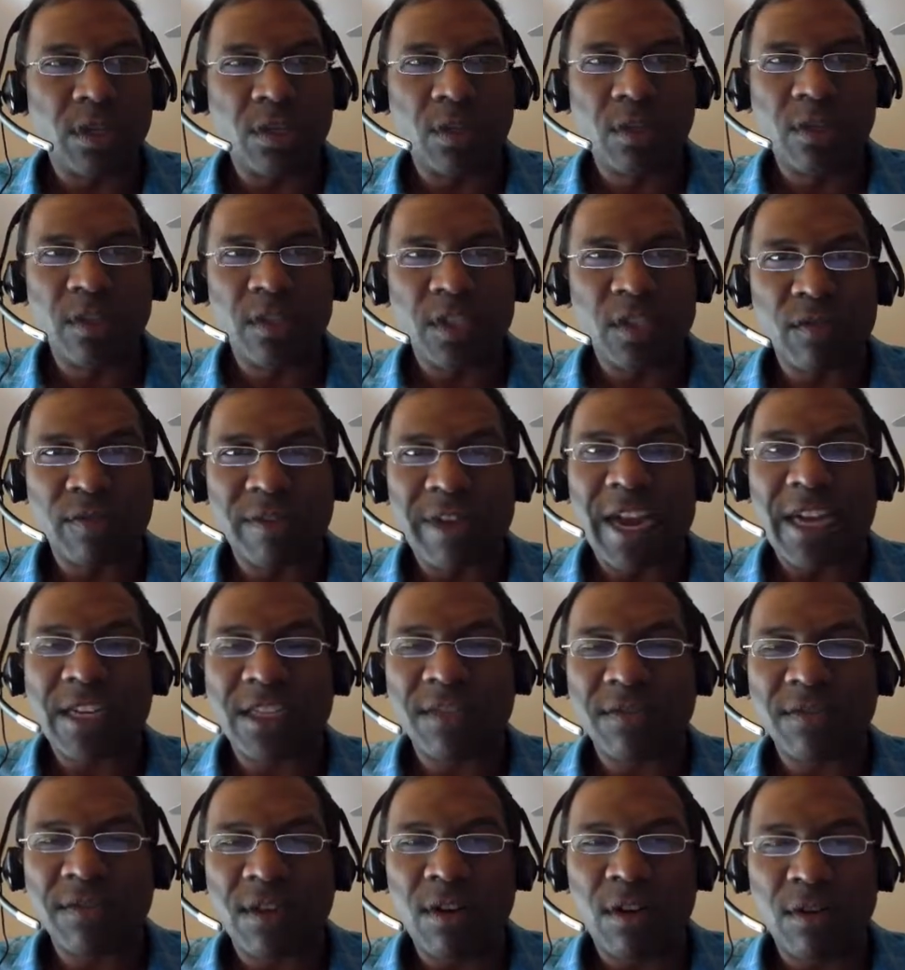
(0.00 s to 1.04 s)
using this
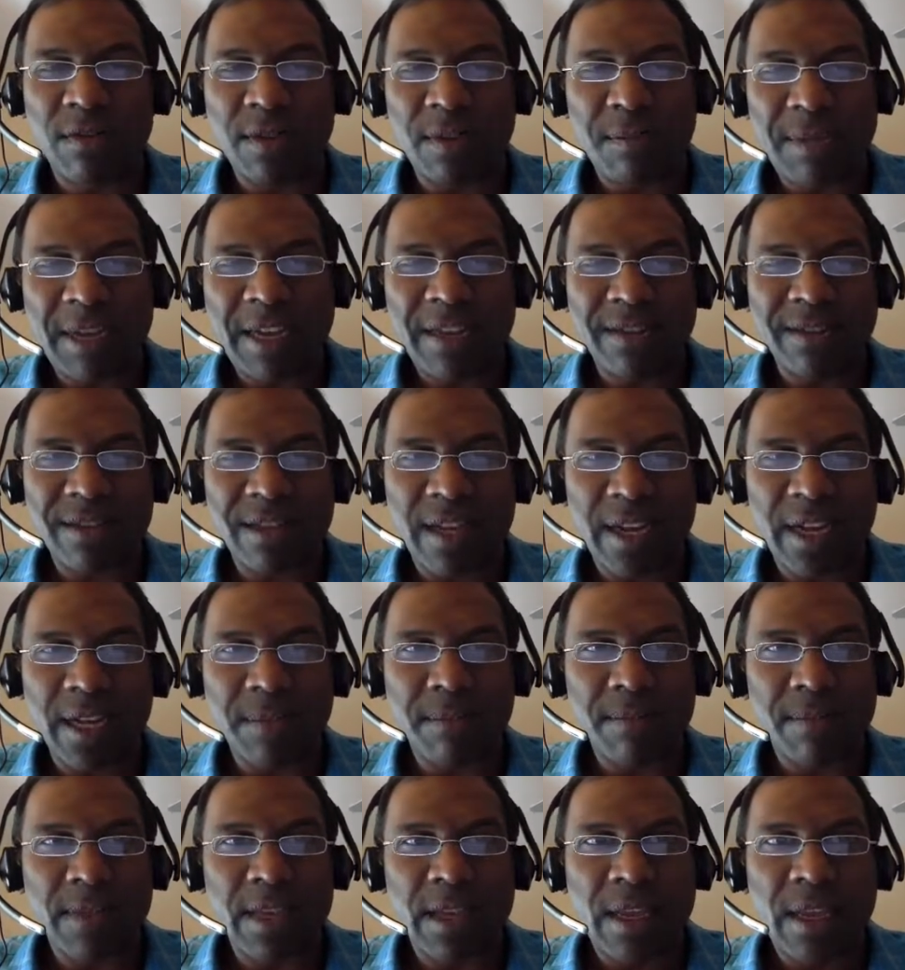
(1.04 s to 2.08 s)
Reactive-Coffee baseline.
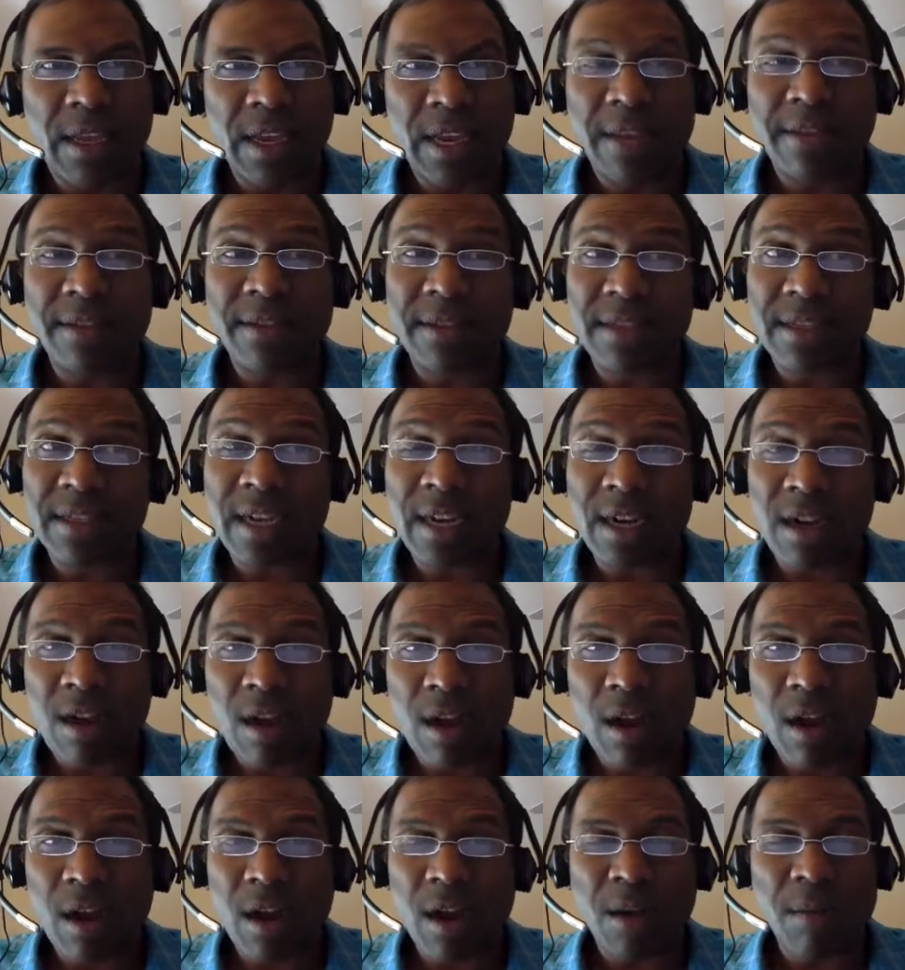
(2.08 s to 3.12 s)
And this is kind of
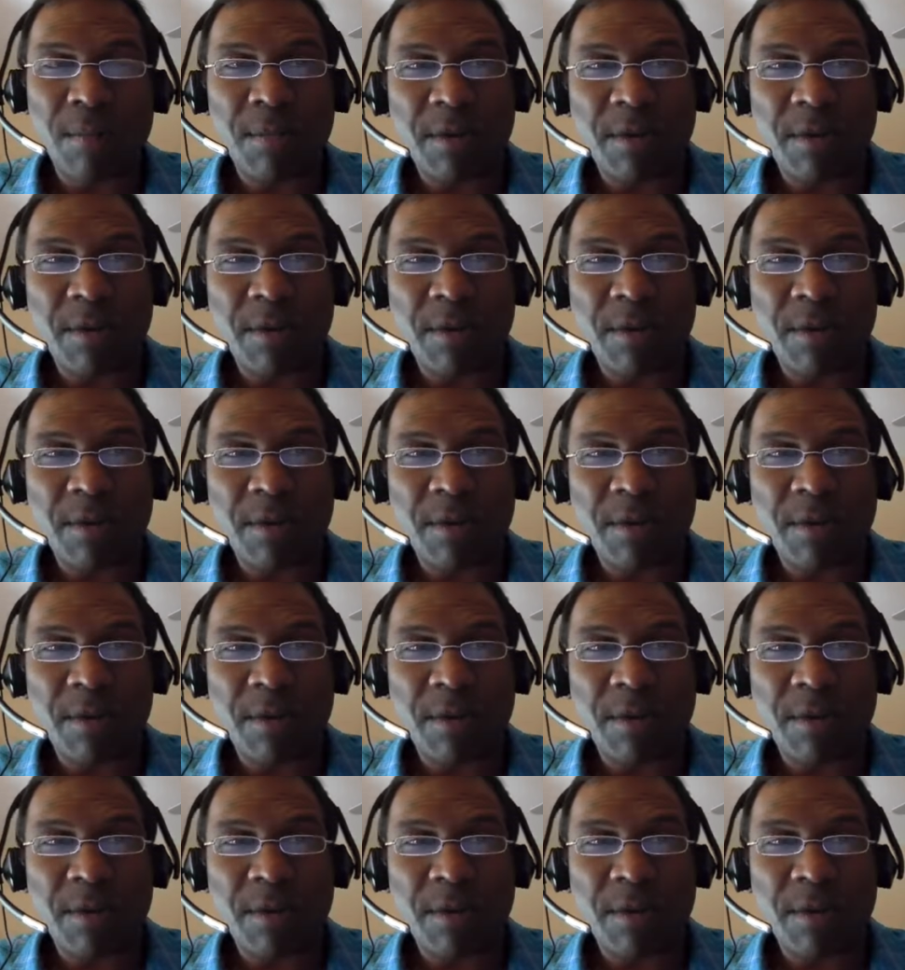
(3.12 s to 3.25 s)
hard,